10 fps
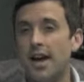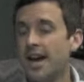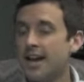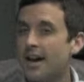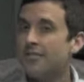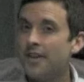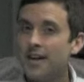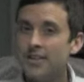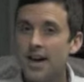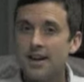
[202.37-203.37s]
And I
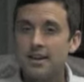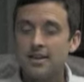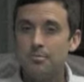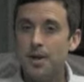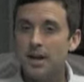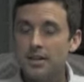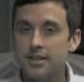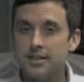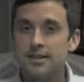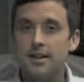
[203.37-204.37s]
find that
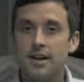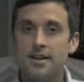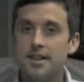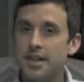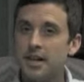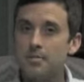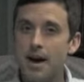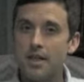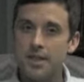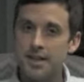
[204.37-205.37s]
compelling to think
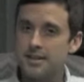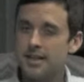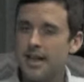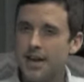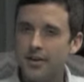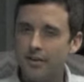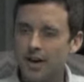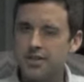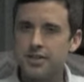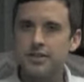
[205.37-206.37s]
about things in that
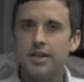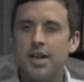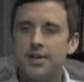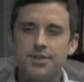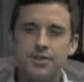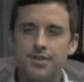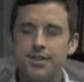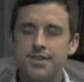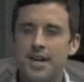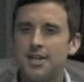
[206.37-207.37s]
direction so that
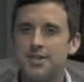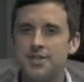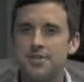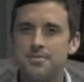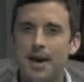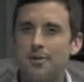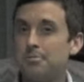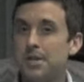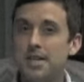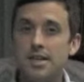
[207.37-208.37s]
it's not just about
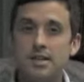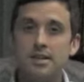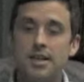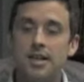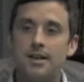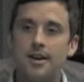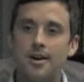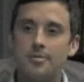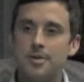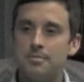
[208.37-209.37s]
me
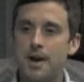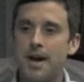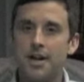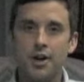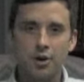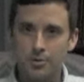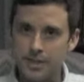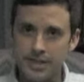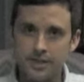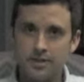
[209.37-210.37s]
and my
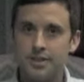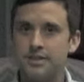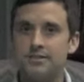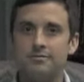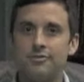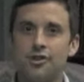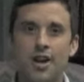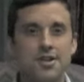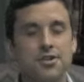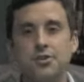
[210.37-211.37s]
career and
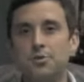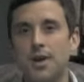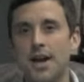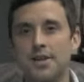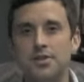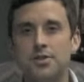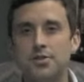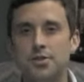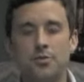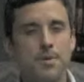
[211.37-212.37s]
trying to do what I can
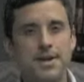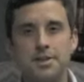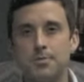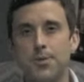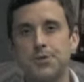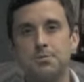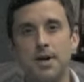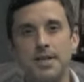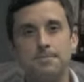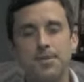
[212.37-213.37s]
do that'll make the most
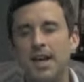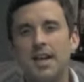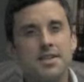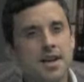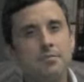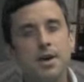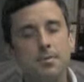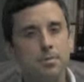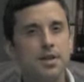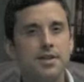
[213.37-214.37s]
money. Because I've
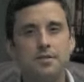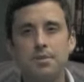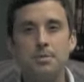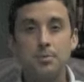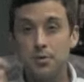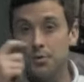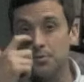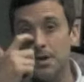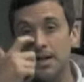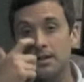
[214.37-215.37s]
met plenty of people who
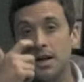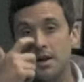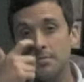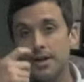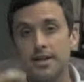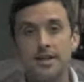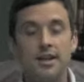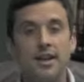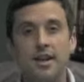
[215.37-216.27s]
make a lot of money